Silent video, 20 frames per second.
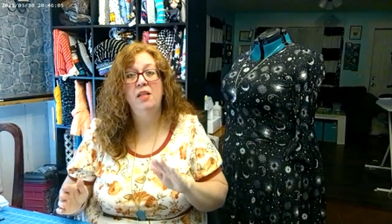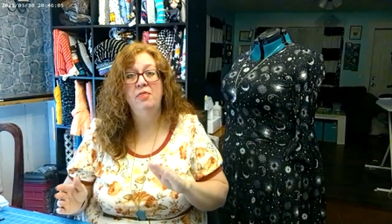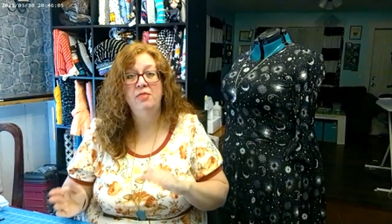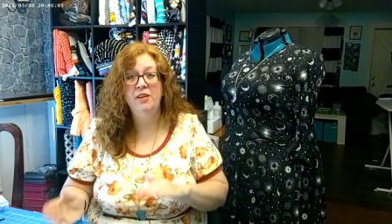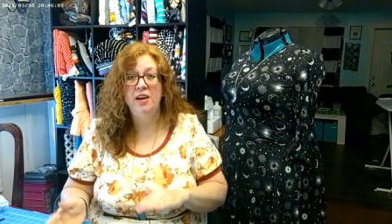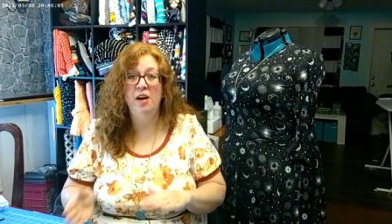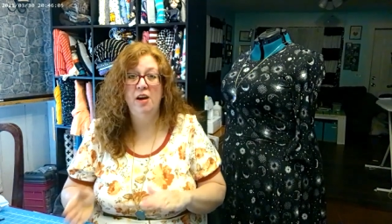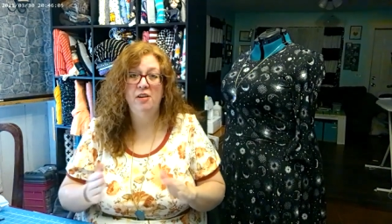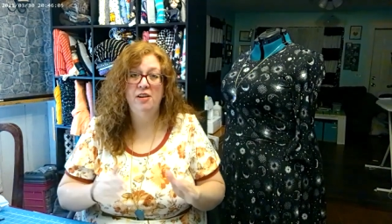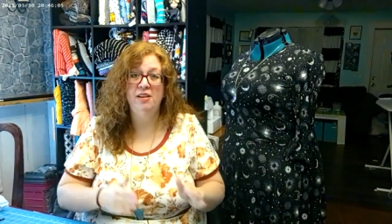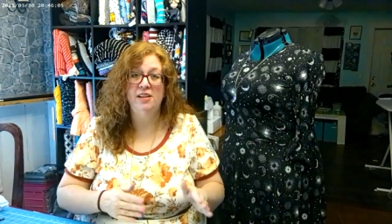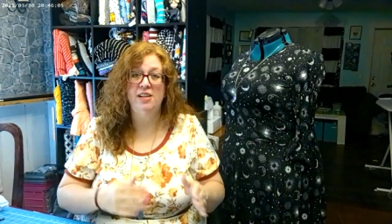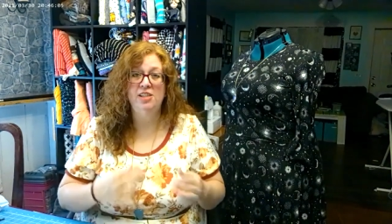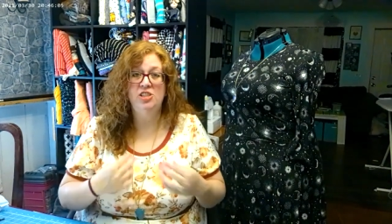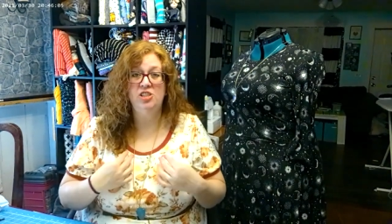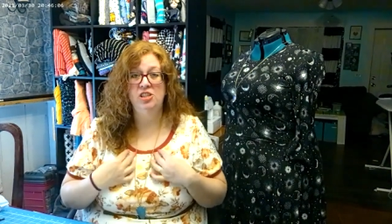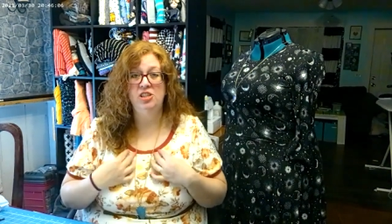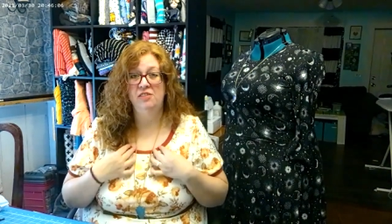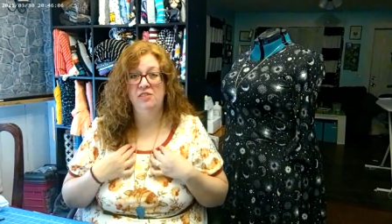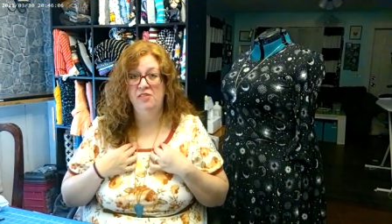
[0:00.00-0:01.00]
the
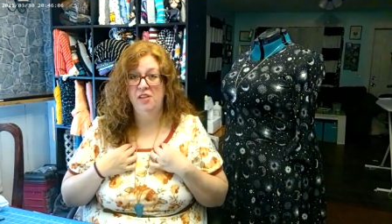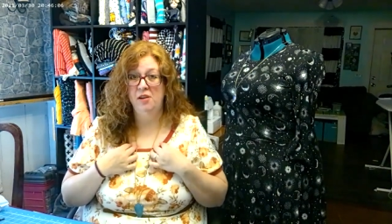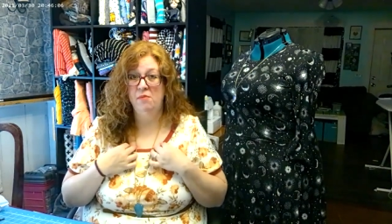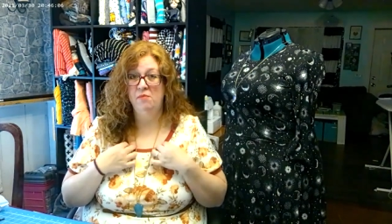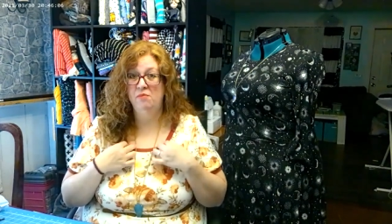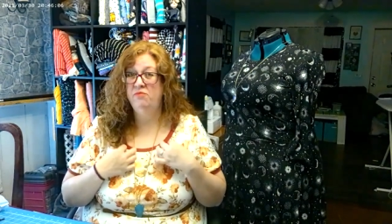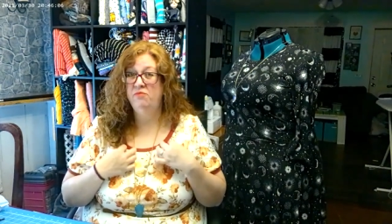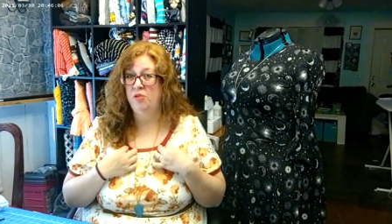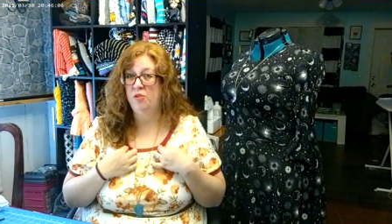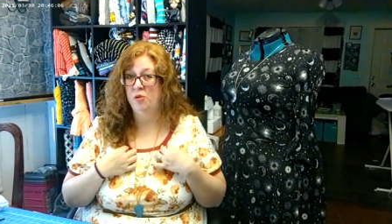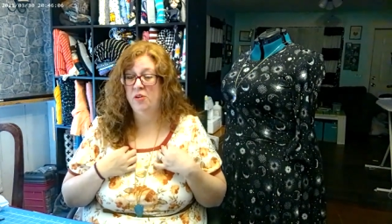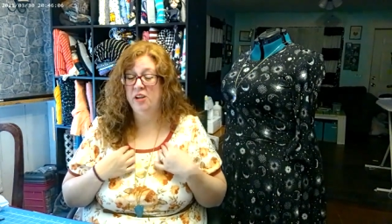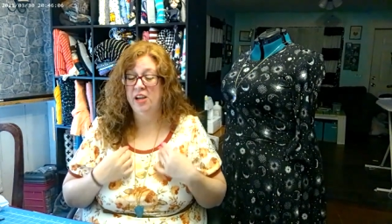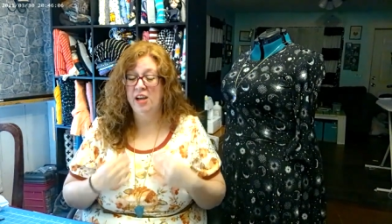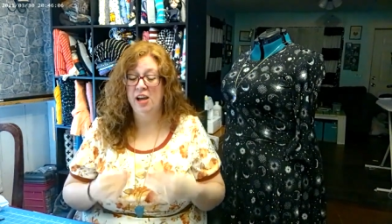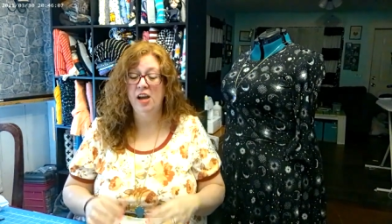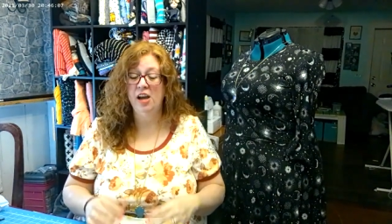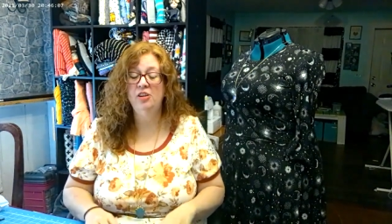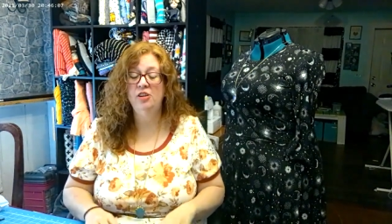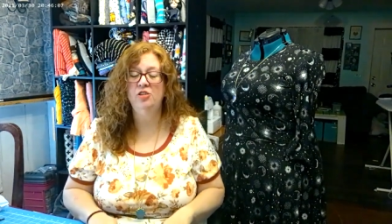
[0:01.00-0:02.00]
calculation of them folding
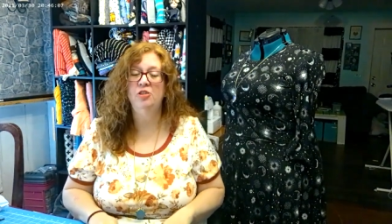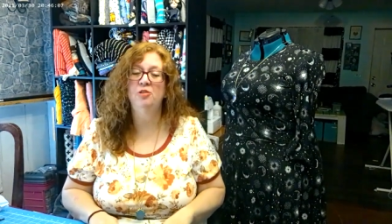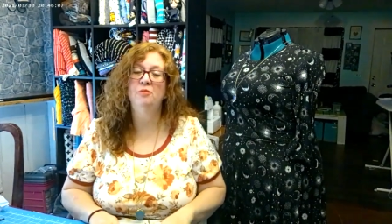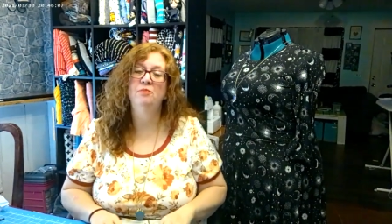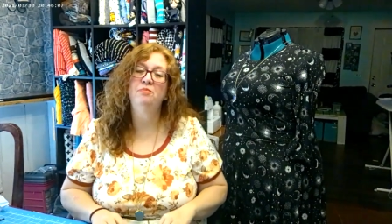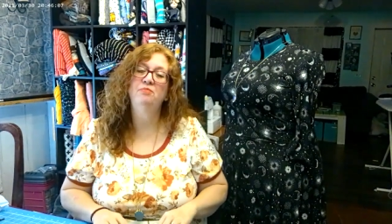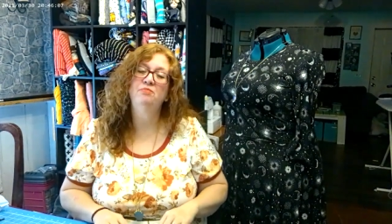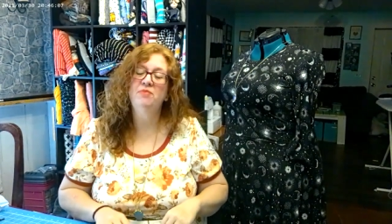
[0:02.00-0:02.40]
it under.